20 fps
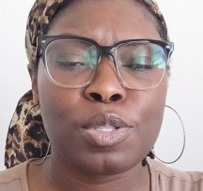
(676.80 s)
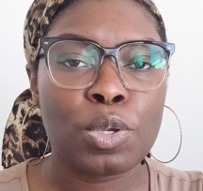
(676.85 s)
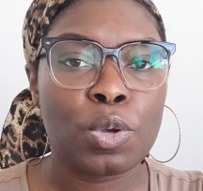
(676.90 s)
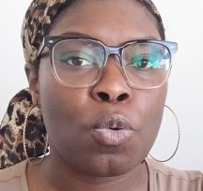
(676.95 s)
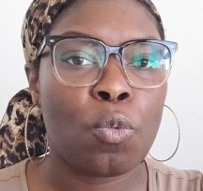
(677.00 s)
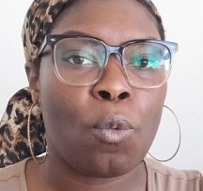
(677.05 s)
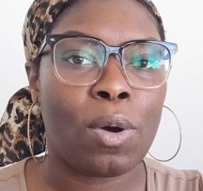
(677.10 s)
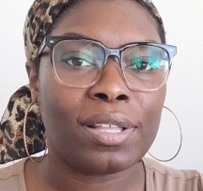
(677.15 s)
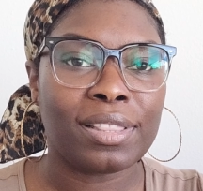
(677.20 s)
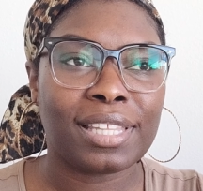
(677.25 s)

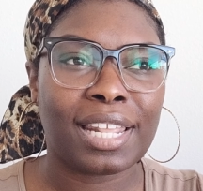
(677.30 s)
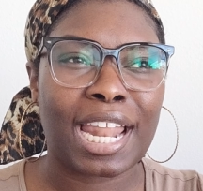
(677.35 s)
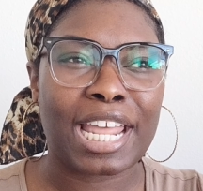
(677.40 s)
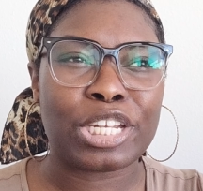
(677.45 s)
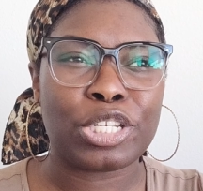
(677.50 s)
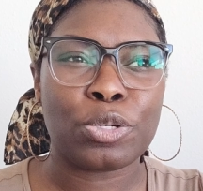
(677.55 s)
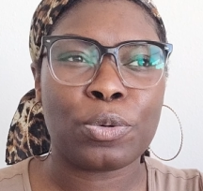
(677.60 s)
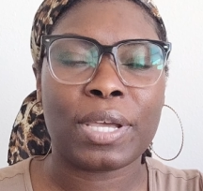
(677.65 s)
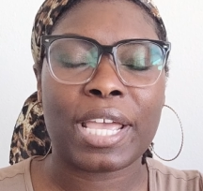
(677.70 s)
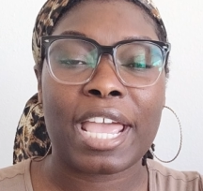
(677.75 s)
one that I
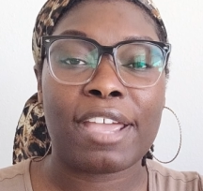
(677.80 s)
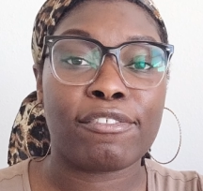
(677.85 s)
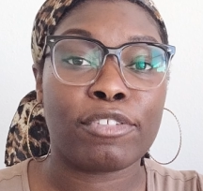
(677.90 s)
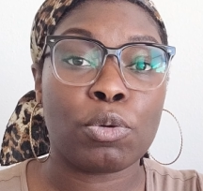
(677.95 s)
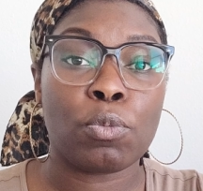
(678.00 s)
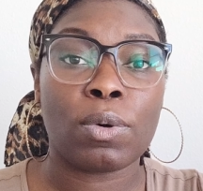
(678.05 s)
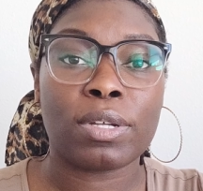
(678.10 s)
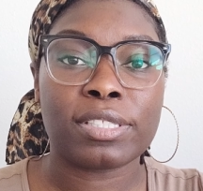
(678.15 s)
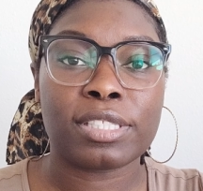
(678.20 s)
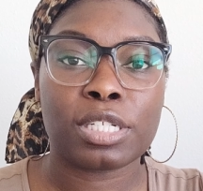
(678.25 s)
do it every
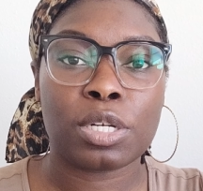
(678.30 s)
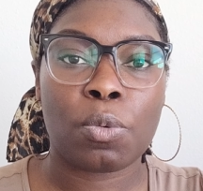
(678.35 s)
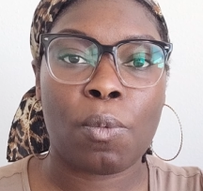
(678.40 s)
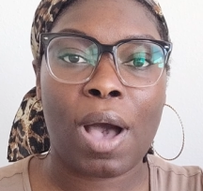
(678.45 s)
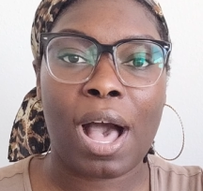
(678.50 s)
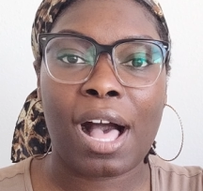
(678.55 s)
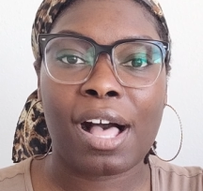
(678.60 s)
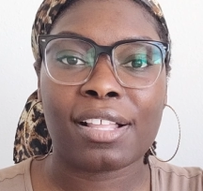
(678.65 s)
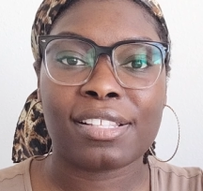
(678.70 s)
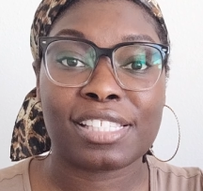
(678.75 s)
once in a
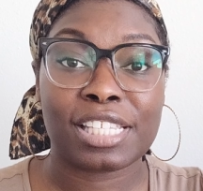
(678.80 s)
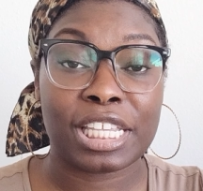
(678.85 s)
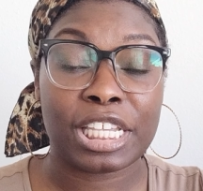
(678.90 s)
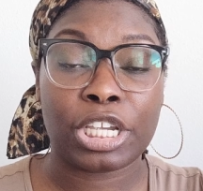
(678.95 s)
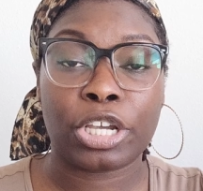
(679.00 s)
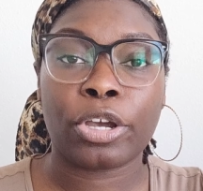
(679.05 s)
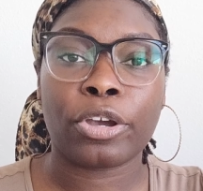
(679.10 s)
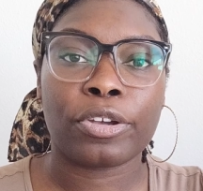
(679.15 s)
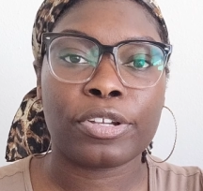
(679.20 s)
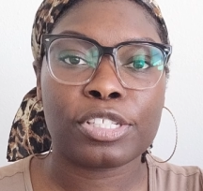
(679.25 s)
while to
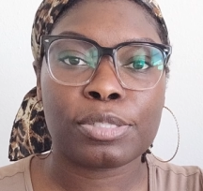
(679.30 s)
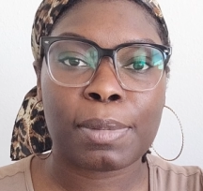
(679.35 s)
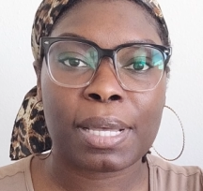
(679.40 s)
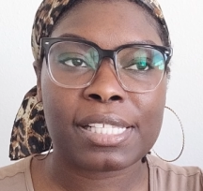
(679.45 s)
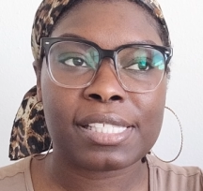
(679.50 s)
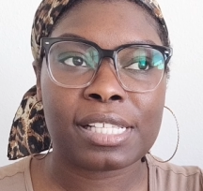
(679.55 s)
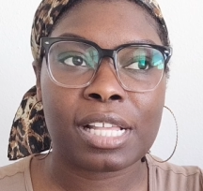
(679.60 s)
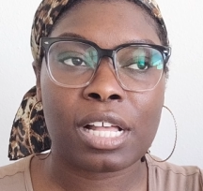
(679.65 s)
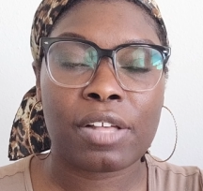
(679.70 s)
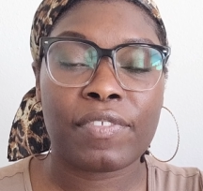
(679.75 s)
encourage
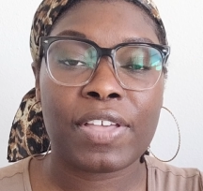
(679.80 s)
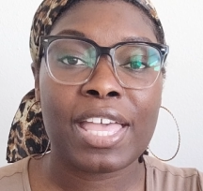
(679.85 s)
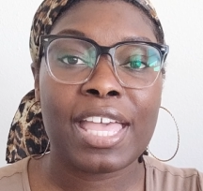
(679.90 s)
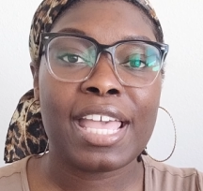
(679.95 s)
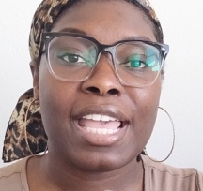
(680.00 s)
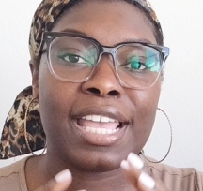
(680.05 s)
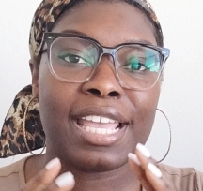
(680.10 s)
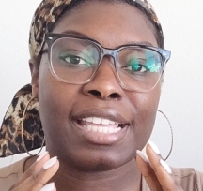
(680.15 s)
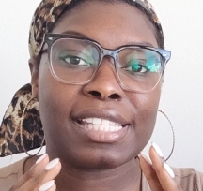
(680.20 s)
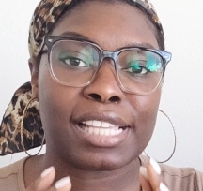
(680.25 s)
myself
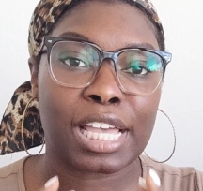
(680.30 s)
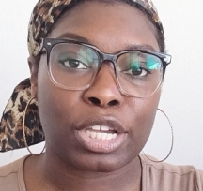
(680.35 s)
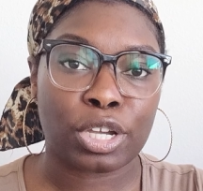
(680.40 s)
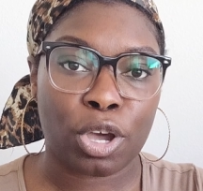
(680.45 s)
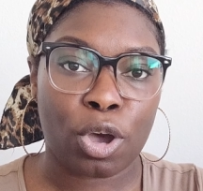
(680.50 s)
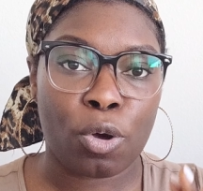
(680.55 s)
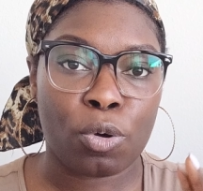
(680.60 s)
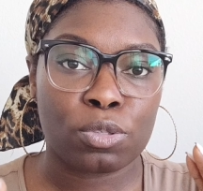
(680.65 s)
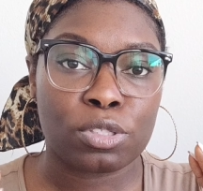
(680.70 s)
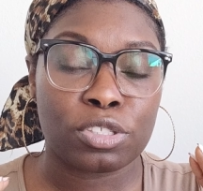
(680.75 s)
is I
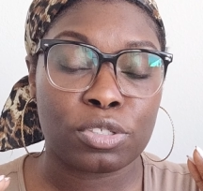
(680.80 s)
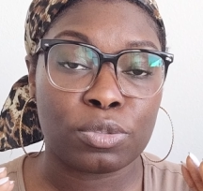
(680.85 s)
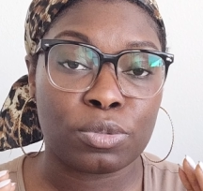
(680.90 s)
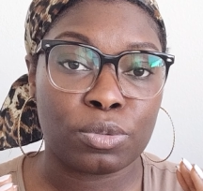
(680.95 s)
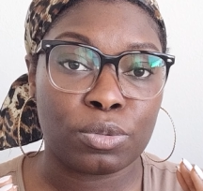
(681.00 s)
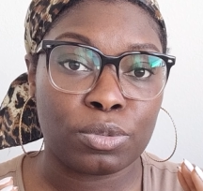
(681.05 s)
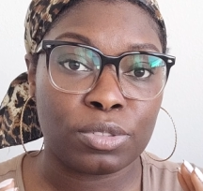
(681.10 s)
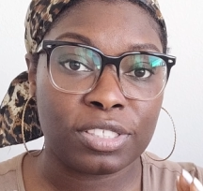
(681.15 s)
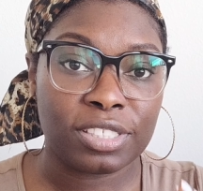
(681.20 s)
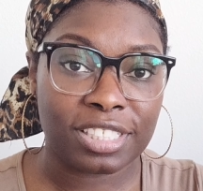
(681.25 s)
go
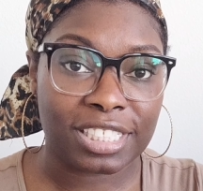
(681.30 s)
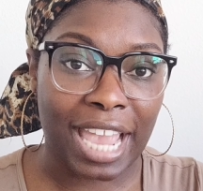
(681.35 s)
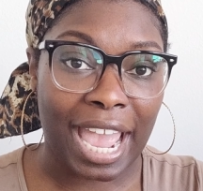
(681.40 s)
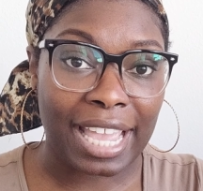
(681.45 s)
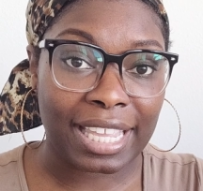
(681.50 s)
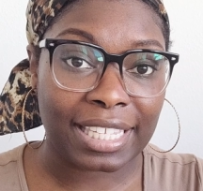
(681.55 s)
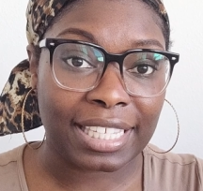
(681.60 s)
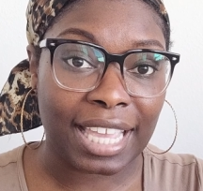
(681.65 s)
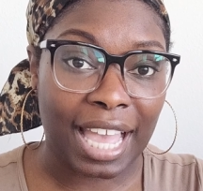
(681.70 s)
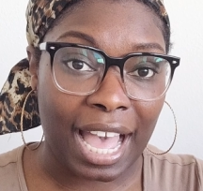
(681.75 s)
to
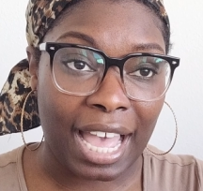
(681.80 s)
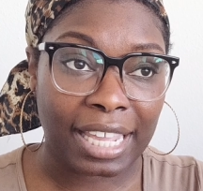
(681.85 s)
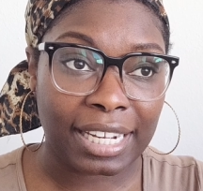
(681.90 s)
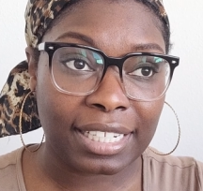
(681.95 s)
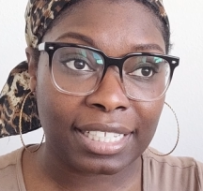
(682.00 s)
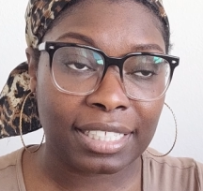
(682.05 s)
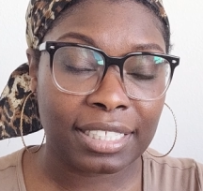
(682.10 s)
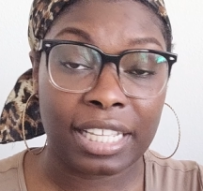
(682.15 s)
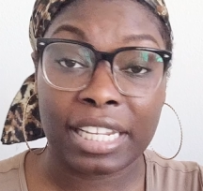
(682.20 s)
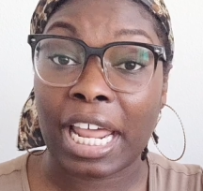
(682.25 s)
Jackie
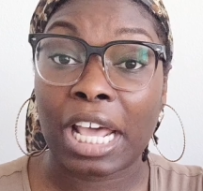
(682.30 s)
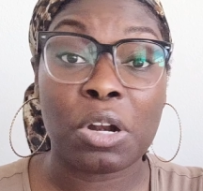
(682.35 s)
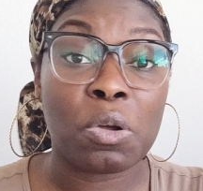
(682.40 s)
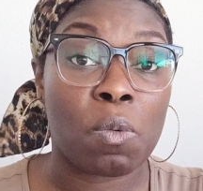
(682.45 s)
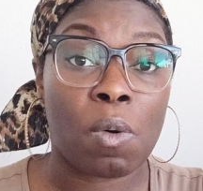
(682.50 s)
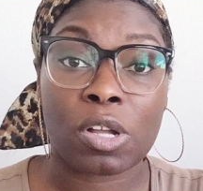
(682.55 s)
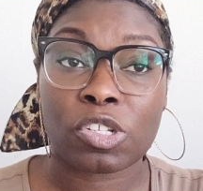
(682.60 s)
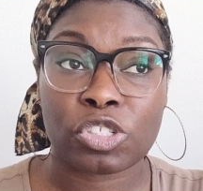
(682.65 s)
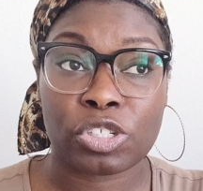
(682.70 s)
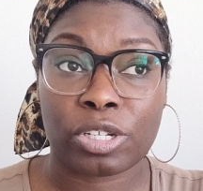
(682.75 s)
Aina, and I don't
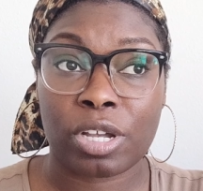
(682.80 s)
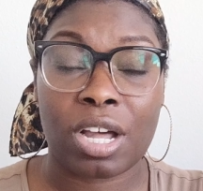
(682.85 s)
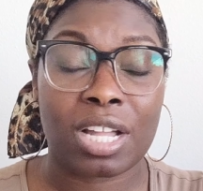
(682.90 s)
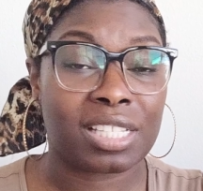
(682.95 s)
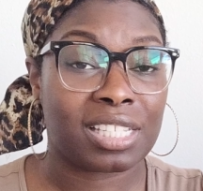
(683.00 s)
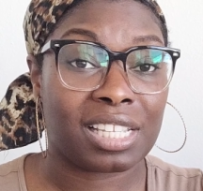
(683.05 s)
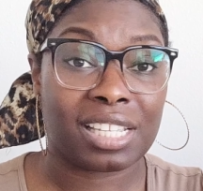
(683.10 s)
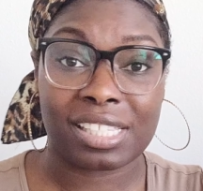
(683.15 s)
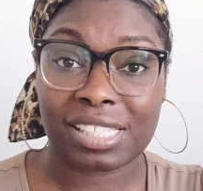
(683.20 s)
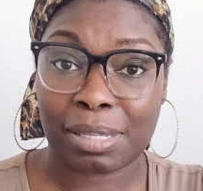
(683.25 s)
watch her
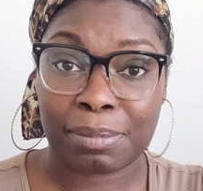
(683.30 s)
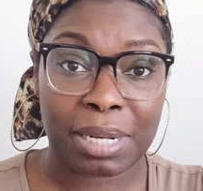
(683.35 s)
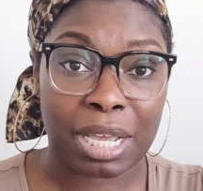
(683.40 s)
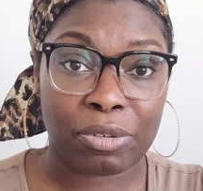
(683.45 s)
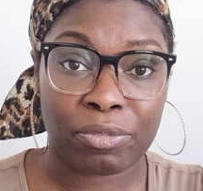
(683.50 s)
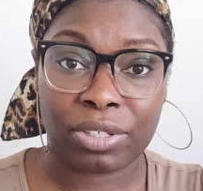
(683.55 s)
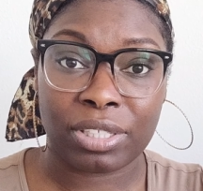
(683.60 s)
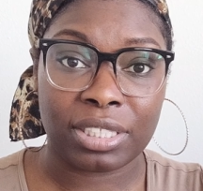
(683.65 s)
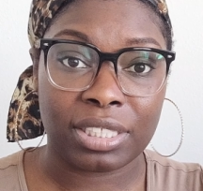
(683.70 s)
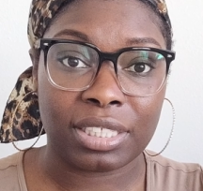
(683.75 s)
content because I'm not
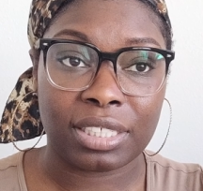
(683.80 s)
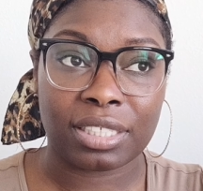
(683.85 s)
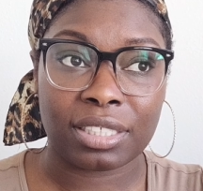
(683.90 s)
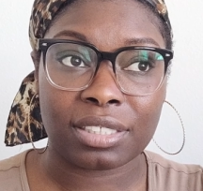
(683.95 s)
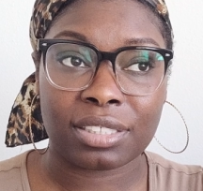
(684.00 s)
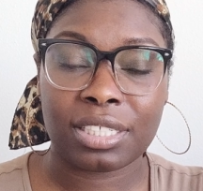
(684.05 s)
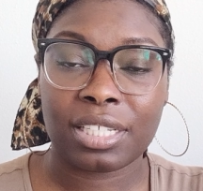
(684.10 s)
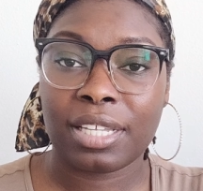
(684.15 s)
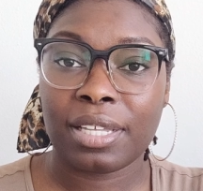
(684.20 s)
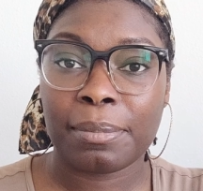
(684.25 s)
really a
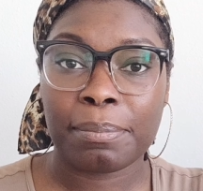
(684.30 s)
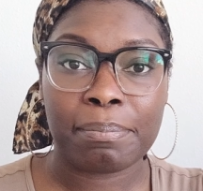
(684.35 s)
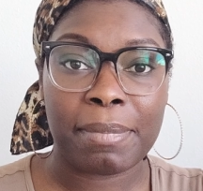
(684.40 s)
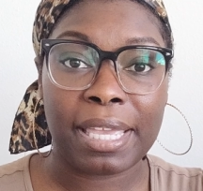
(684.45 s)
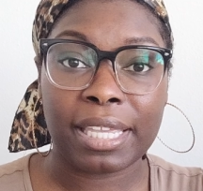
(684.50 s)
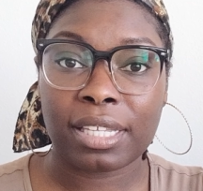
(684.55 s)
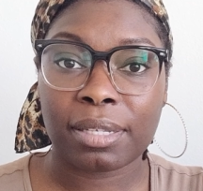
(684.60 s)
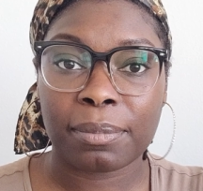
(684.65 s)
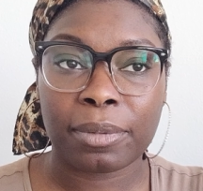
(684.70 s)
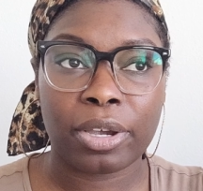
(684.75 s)

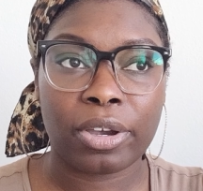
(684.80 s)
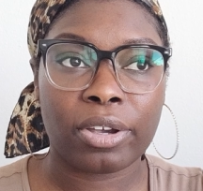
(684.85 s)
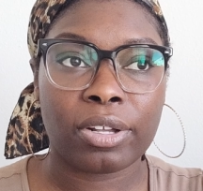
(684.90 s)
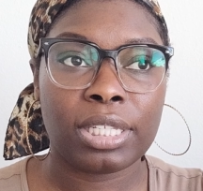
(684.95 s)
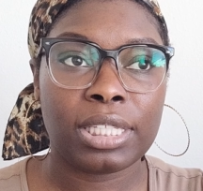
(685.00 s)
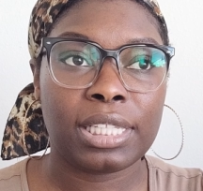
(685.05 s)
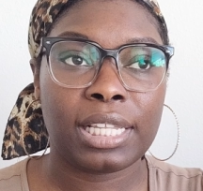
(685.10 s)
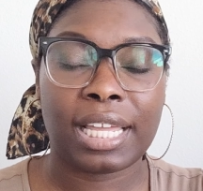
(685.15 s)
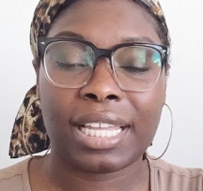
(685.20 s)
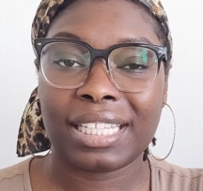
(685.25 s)
makeup
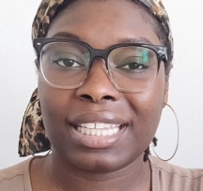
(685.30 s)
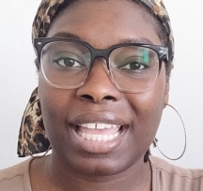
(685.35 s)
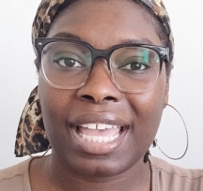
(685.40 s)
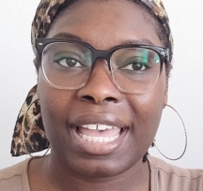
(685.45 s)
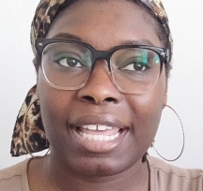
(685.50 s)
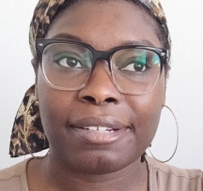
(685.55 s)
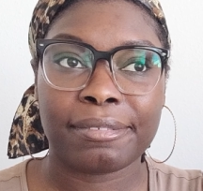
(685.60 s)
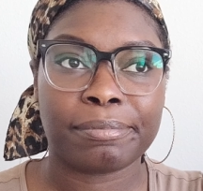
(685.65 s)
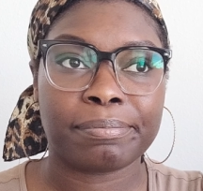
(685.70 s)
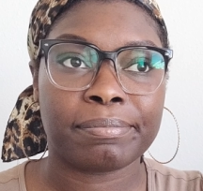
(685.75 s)
girly like
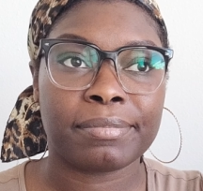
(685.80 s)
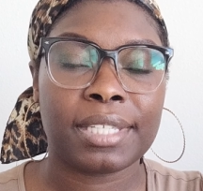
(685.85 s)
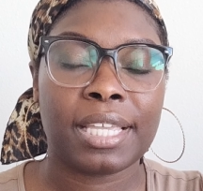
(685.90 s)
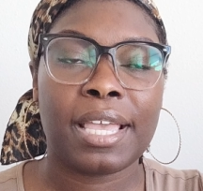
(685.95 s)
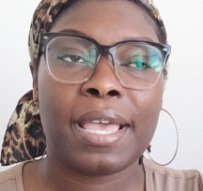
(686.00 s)
that,